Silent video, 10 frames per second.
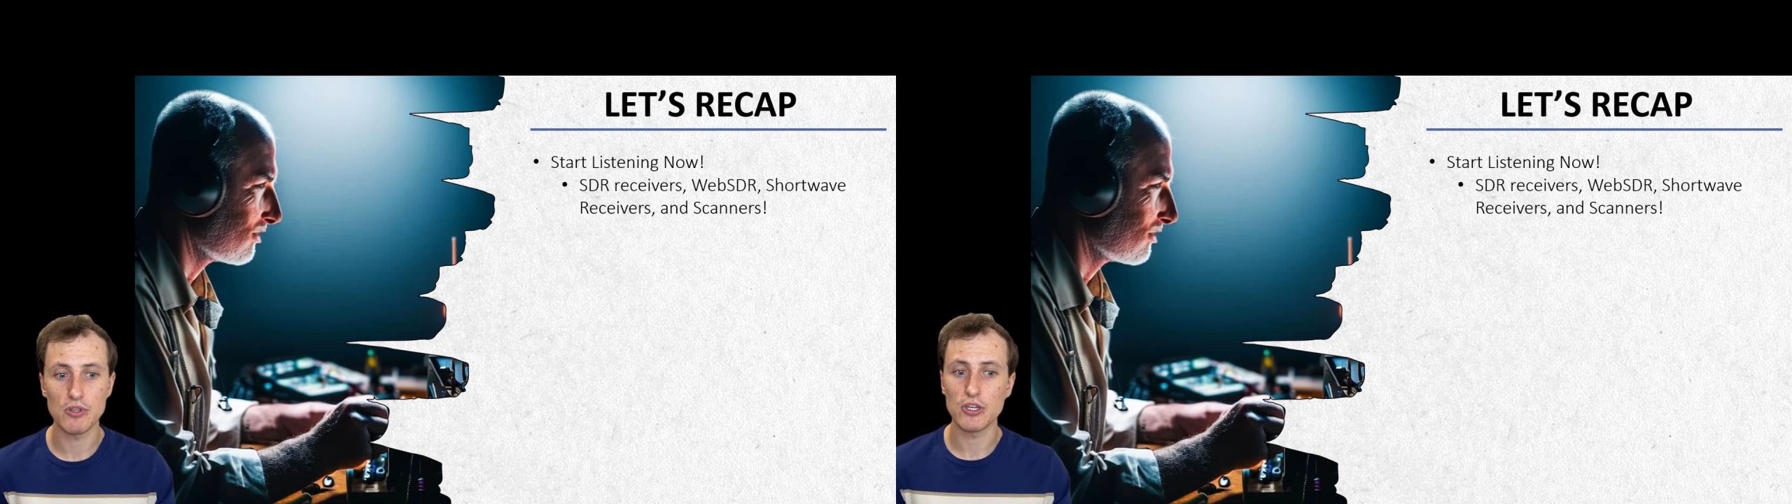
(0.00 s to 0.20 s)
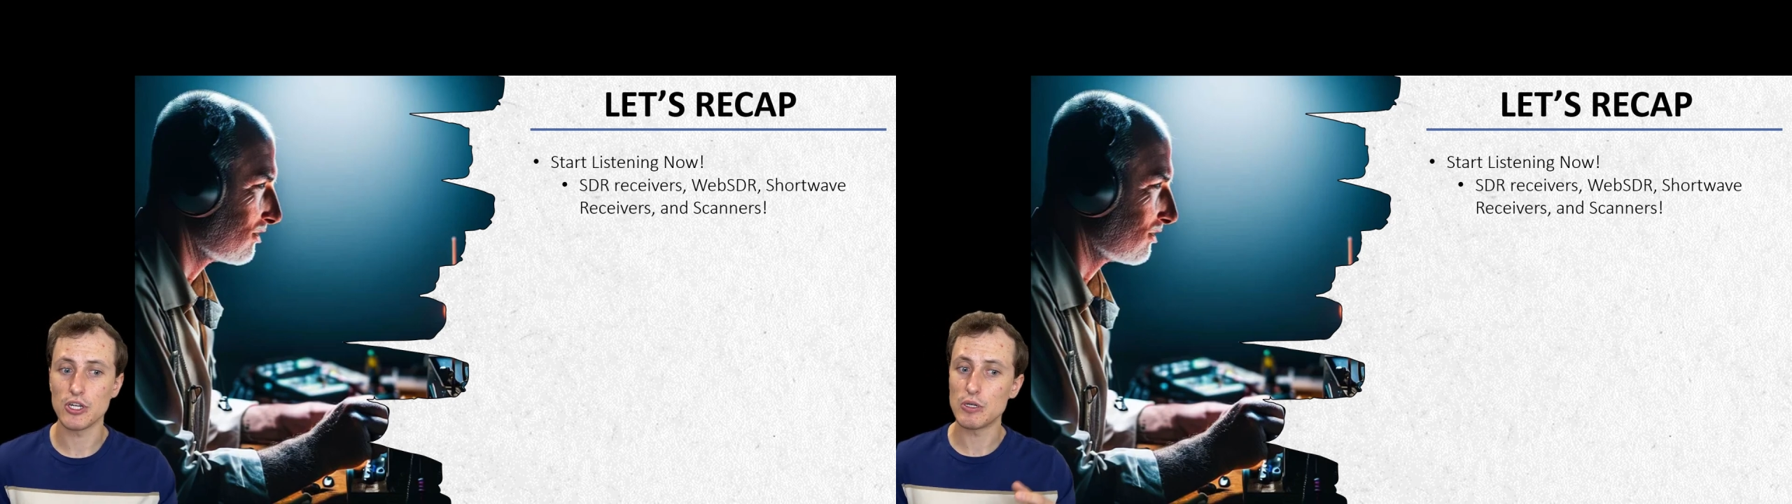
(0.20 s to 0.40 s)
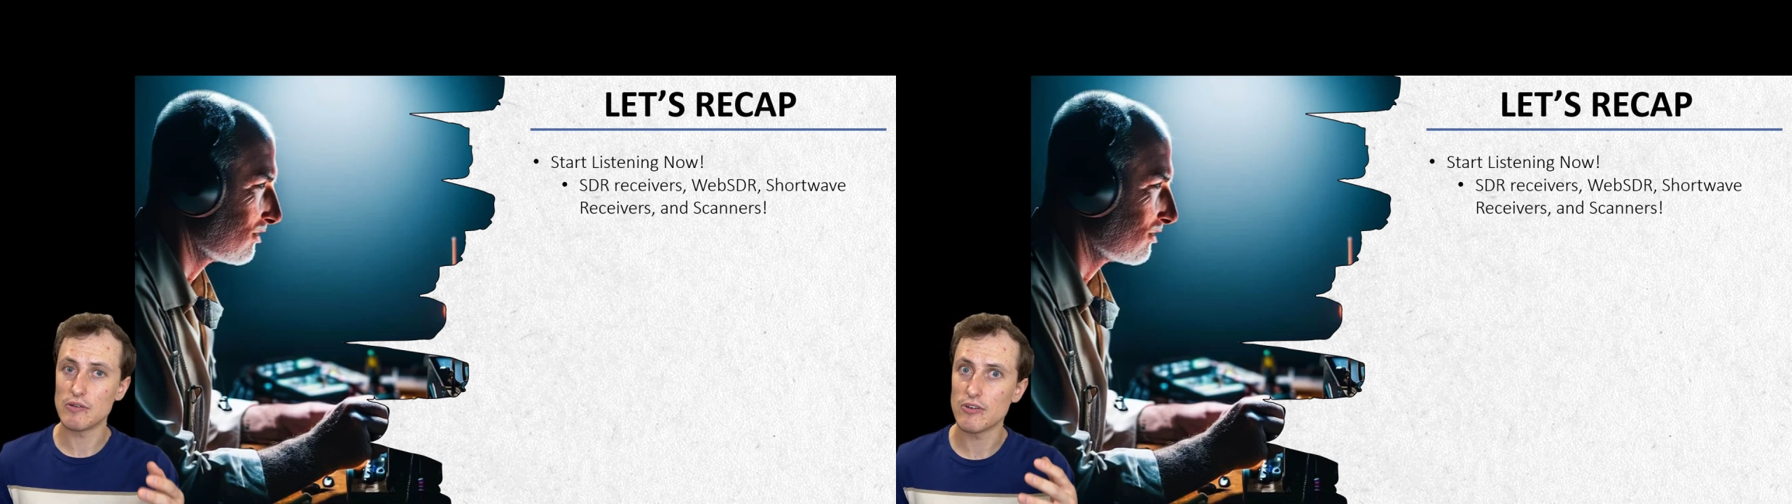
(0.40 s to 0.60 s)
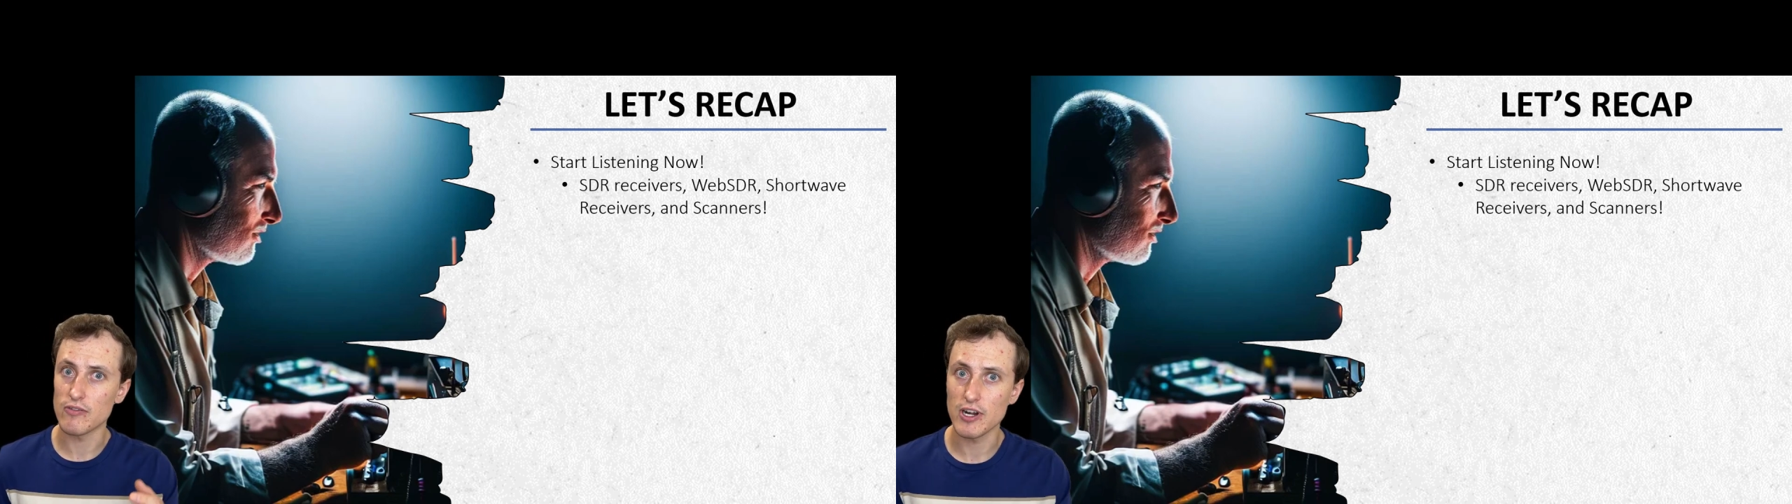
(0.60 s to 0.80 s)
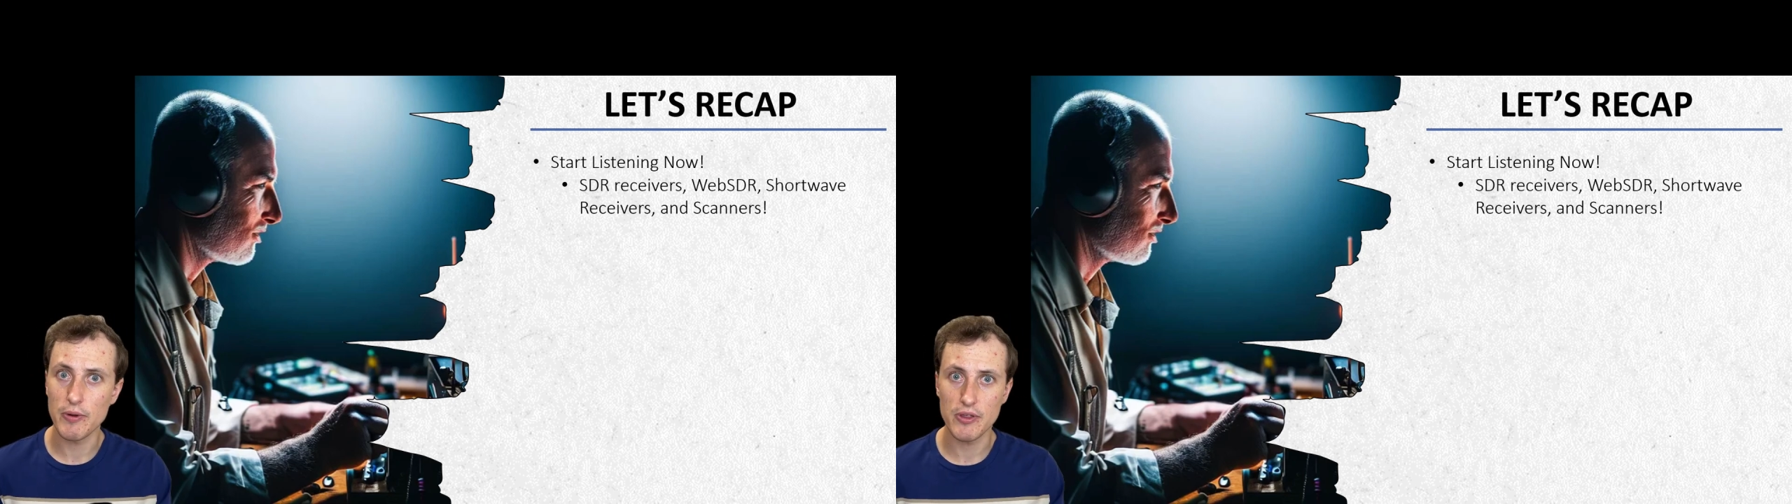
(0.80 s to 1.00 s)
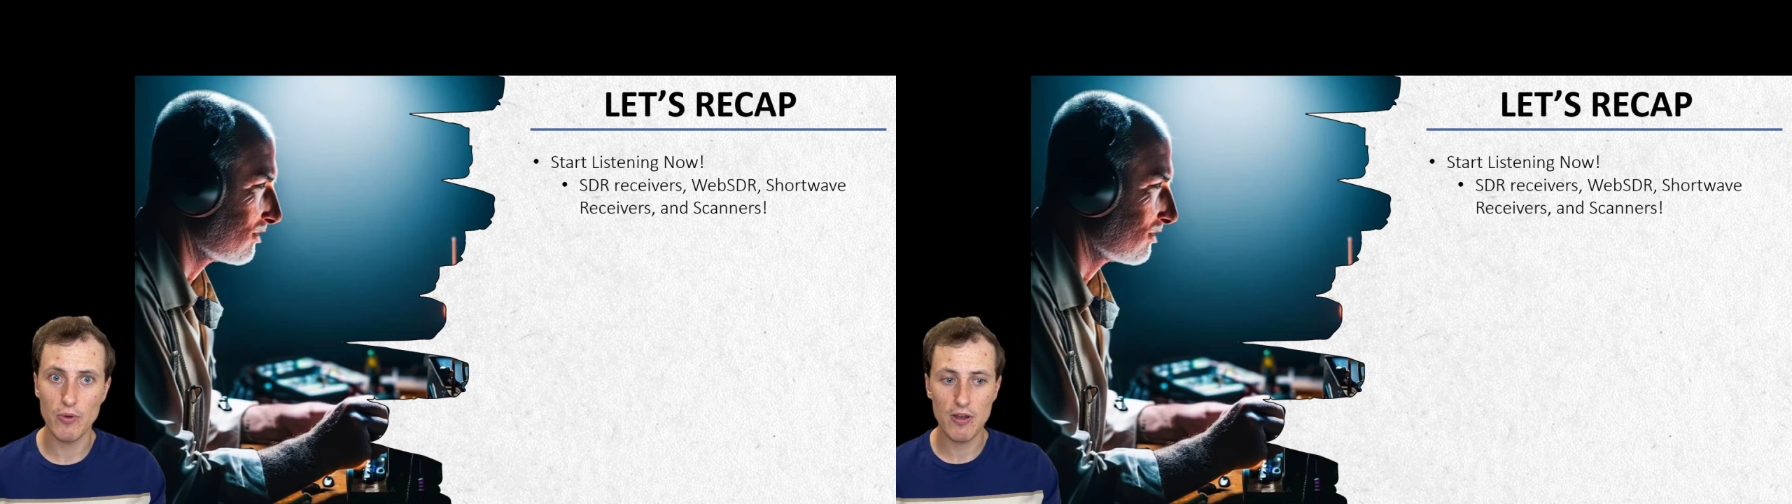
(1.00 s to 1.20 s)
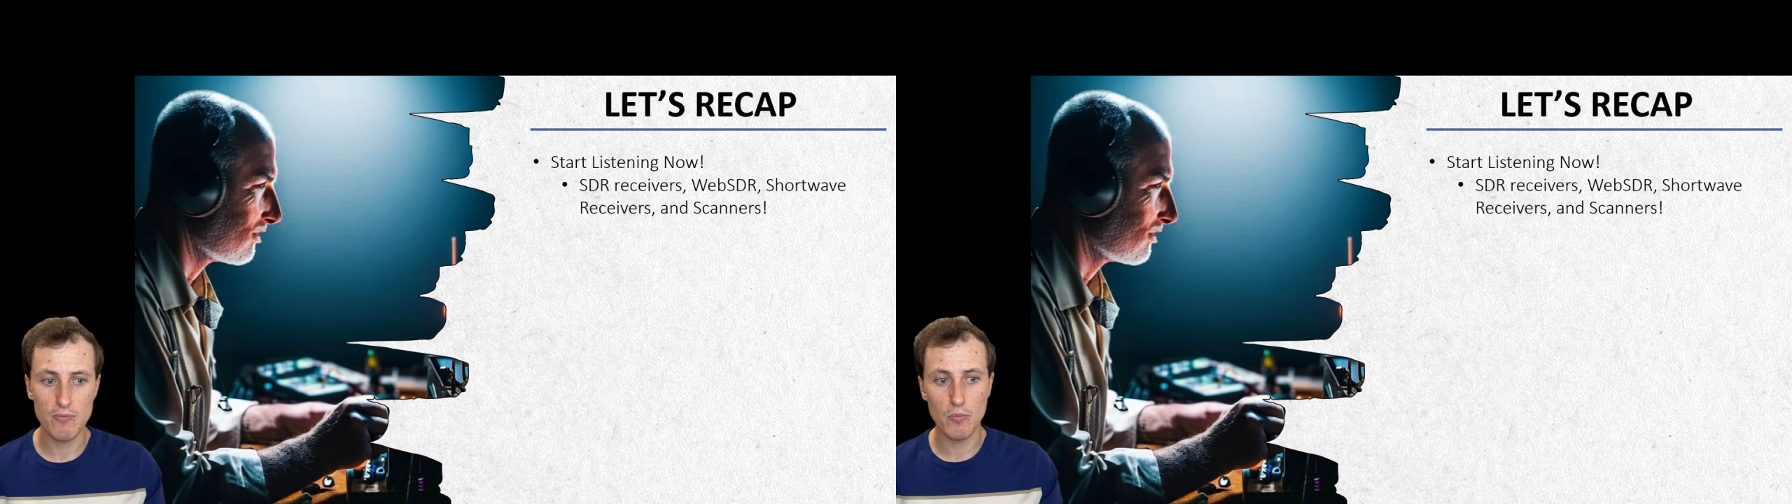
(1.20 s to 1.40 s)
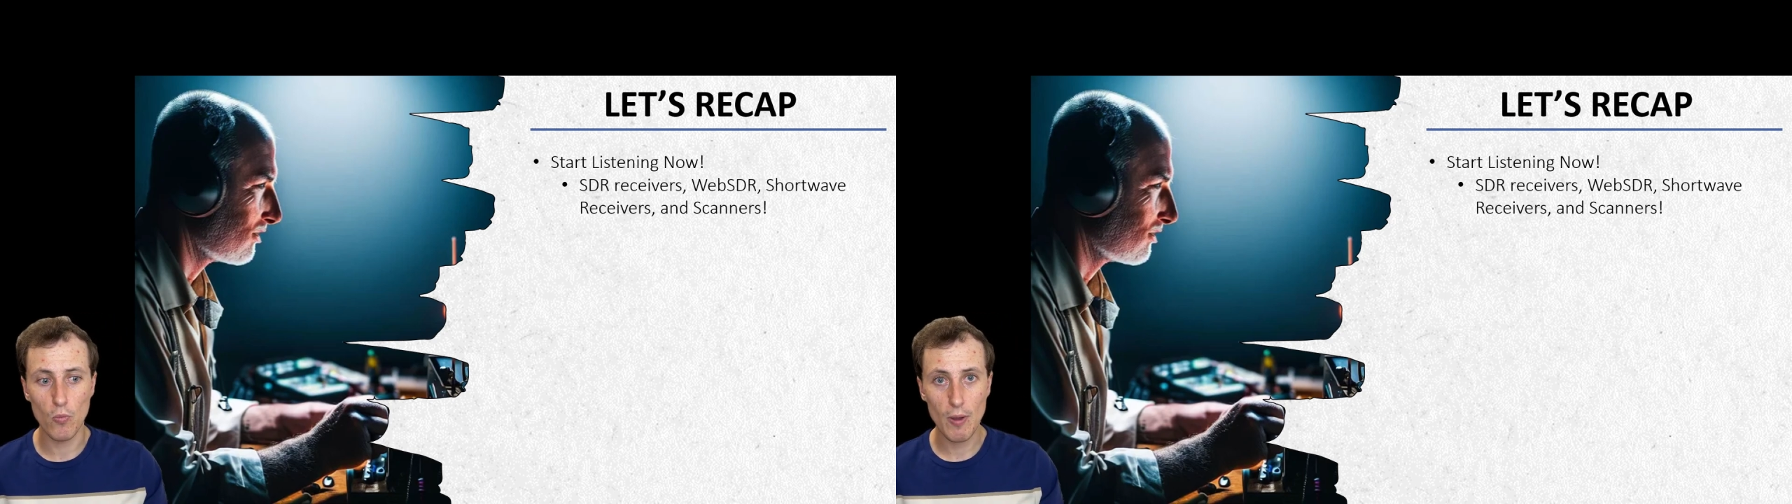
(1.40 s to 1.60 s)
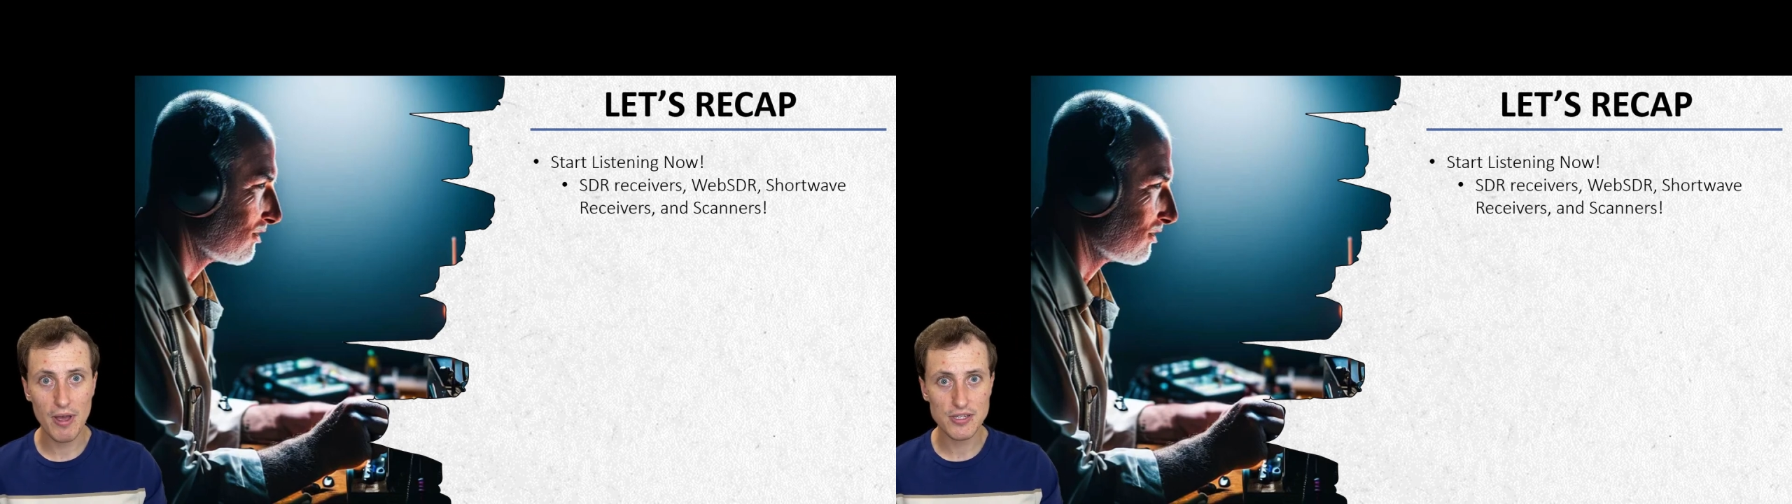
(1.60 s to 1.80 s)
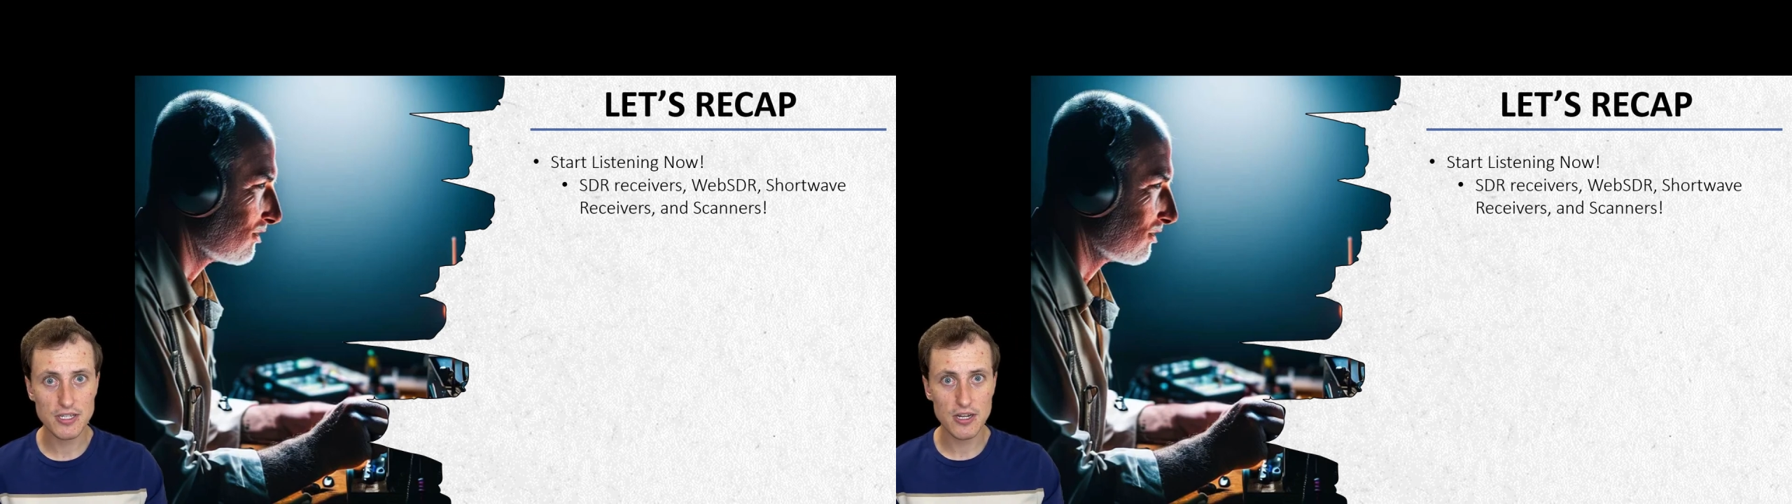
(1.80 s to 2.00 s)
You can do it for free with a
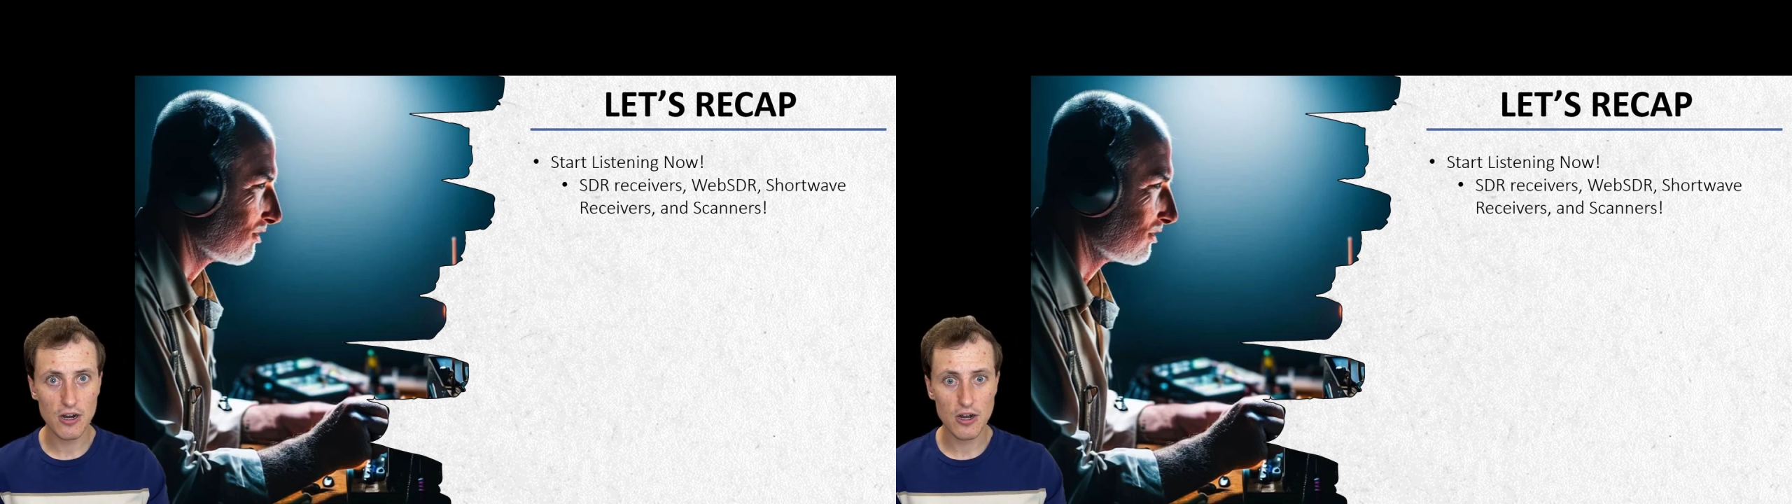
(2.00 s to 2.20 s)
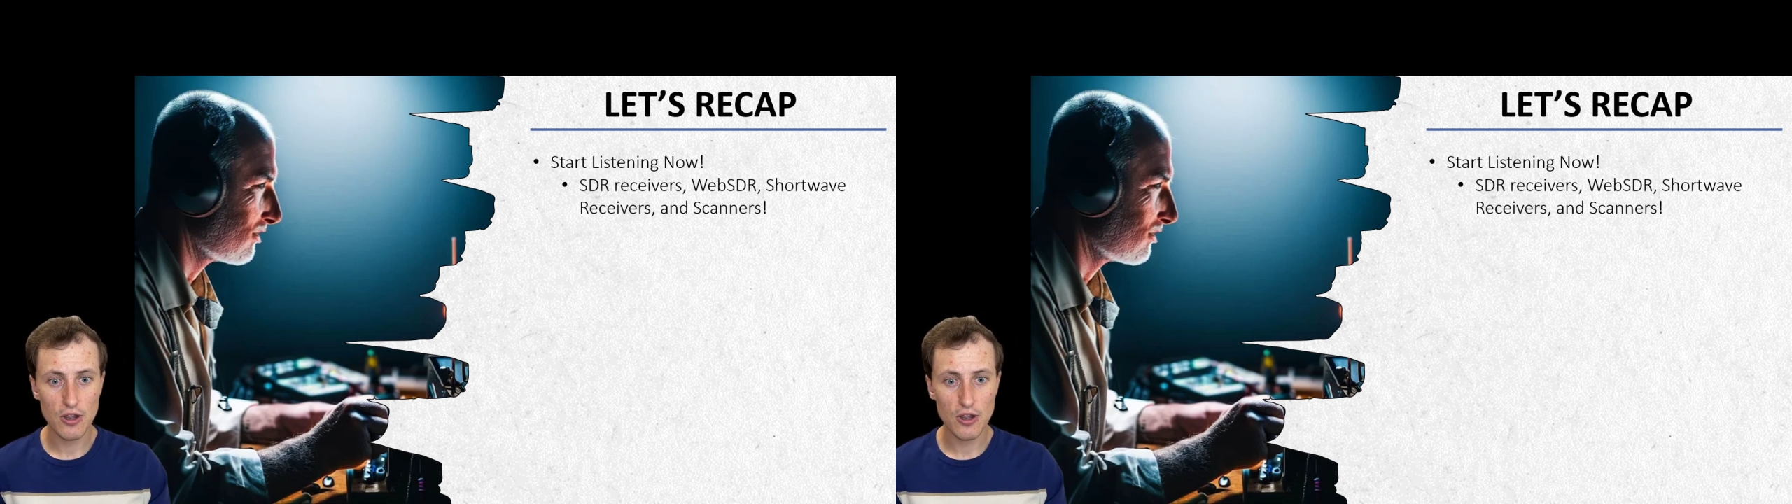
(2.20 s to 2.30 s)
WebSDR.